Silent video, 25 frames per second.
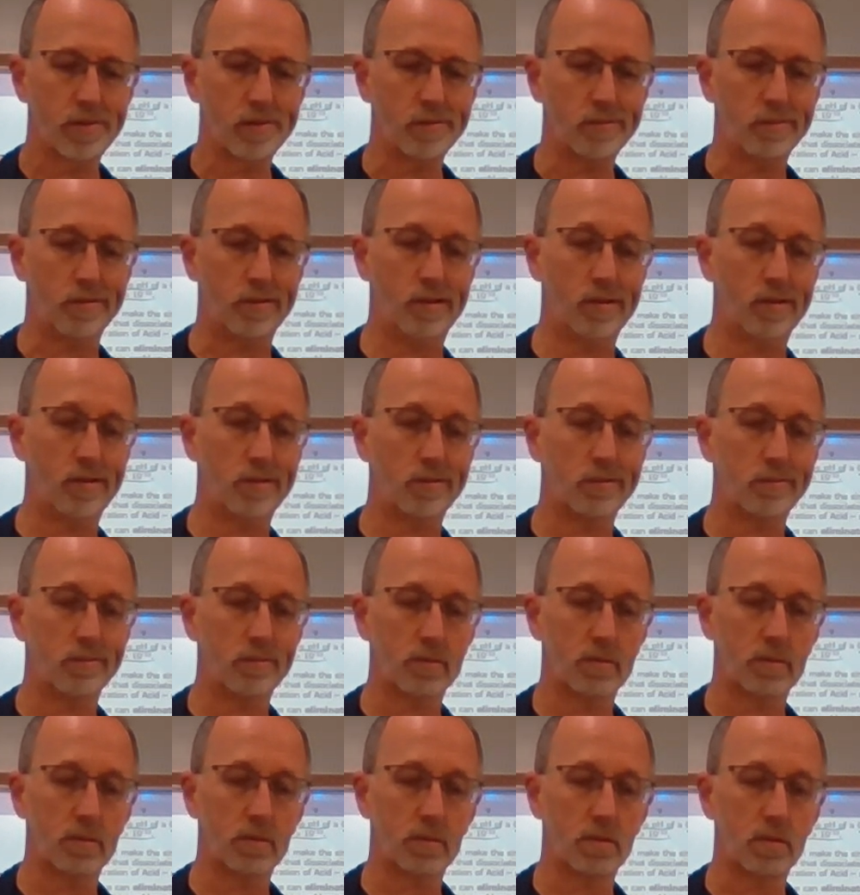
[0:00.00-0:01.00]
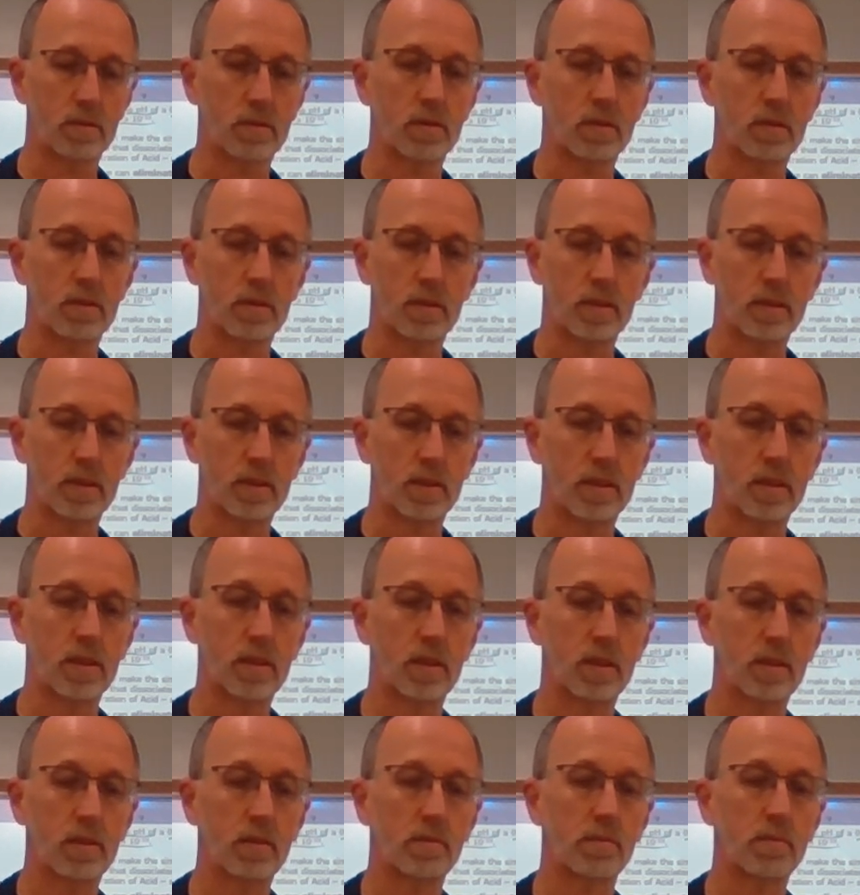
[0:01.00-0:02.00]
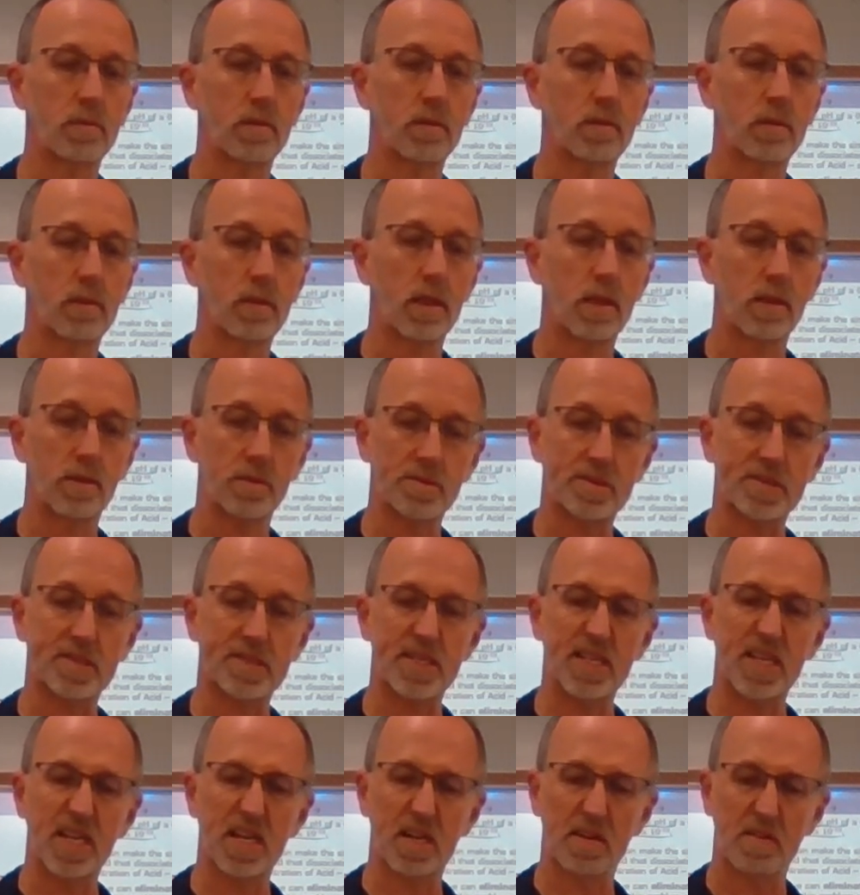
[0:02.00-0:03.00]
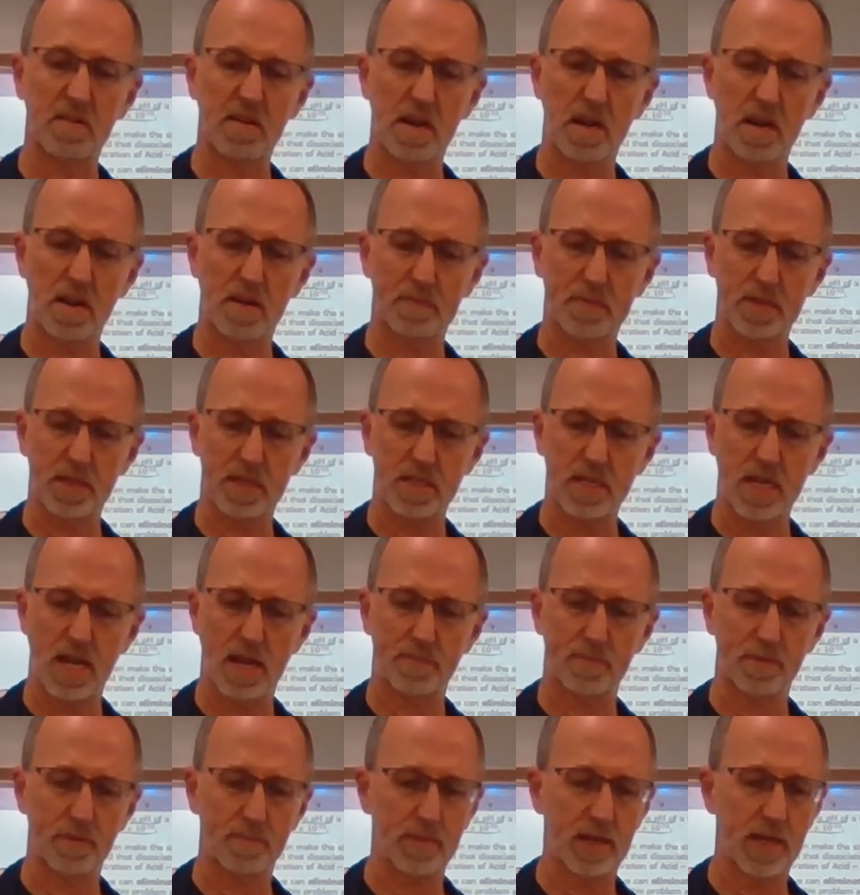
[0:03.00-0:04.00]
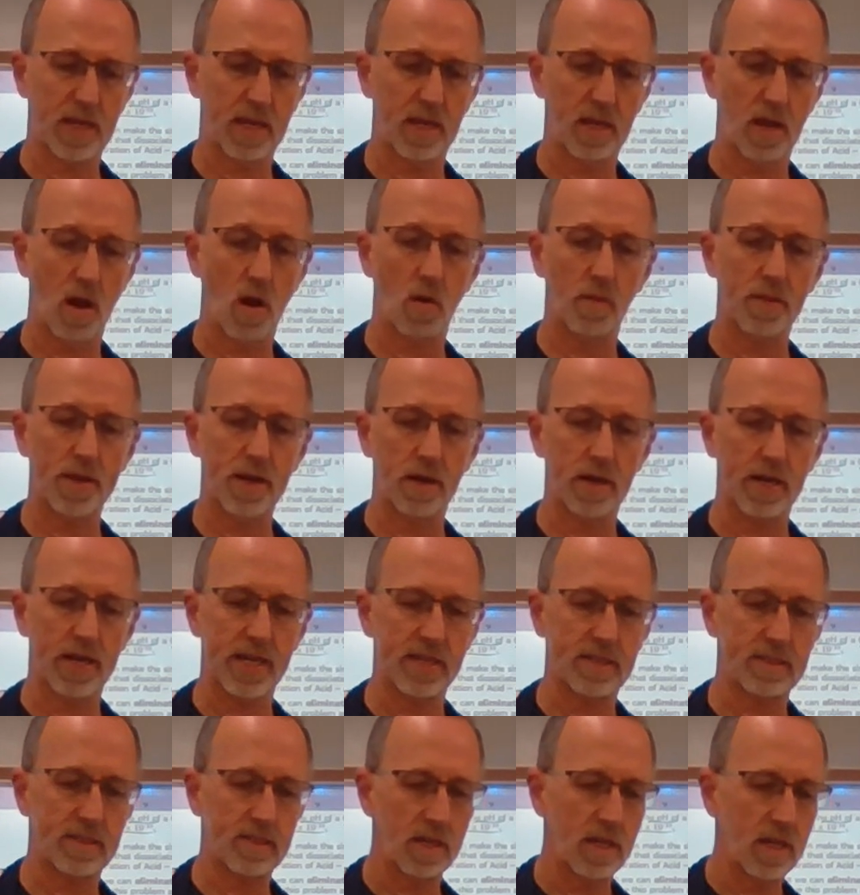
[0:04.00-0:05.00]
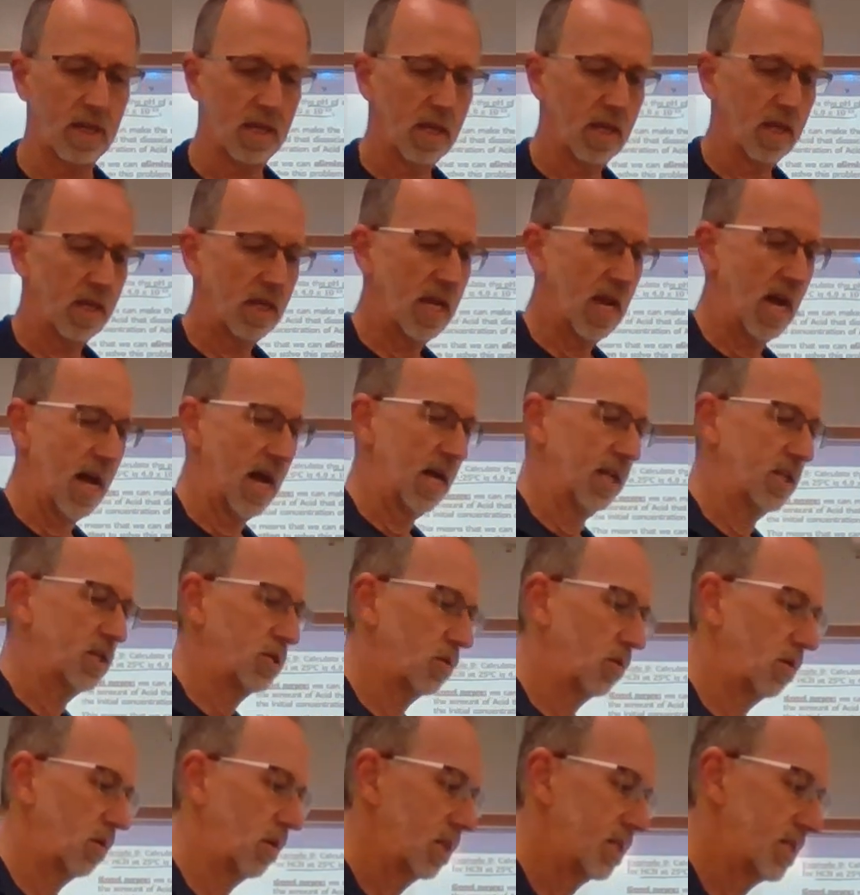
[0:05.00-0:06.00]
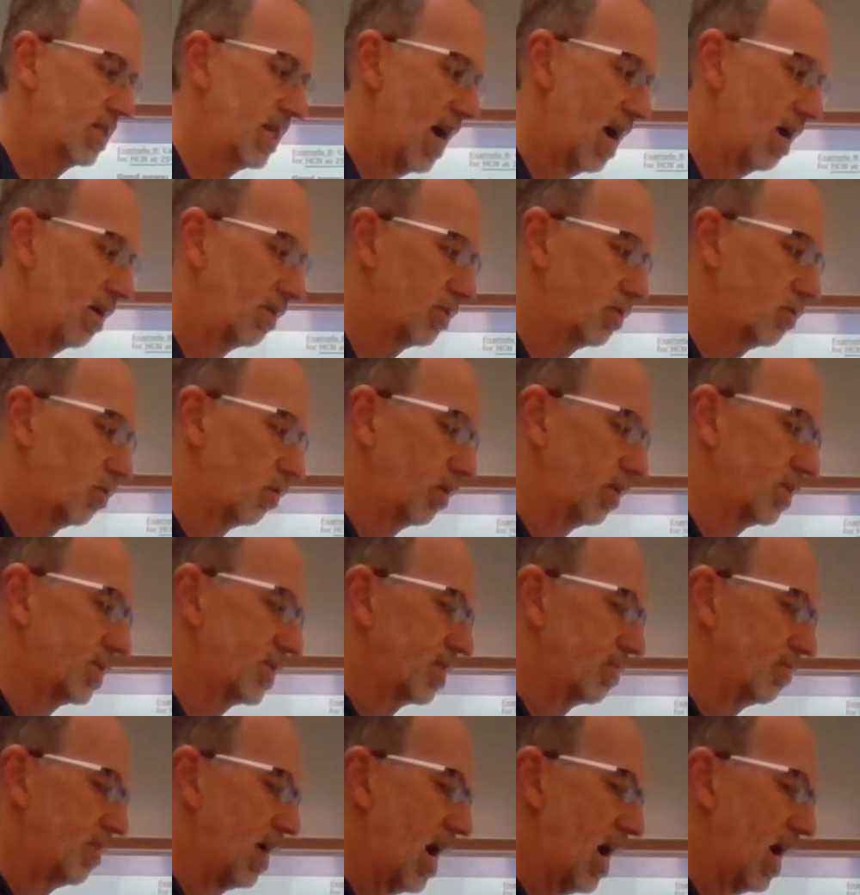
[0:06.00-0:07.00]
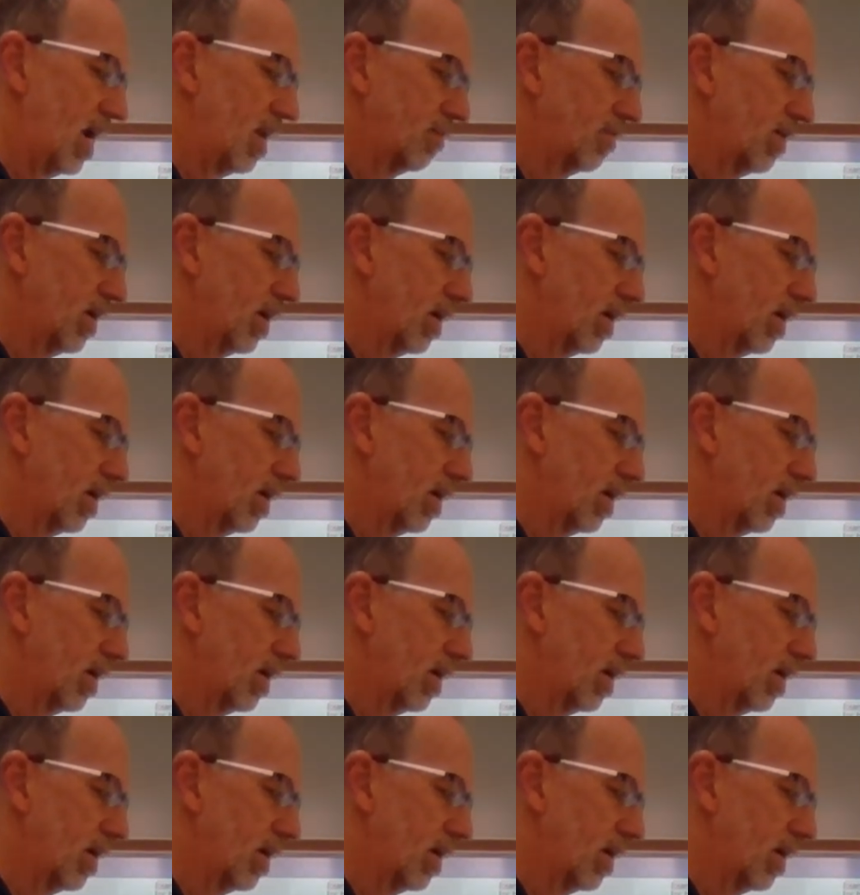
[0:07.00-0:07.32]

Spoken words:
Well, I don't see it right off the top of my head. Oh, there it is. Yeah, down towards the bottom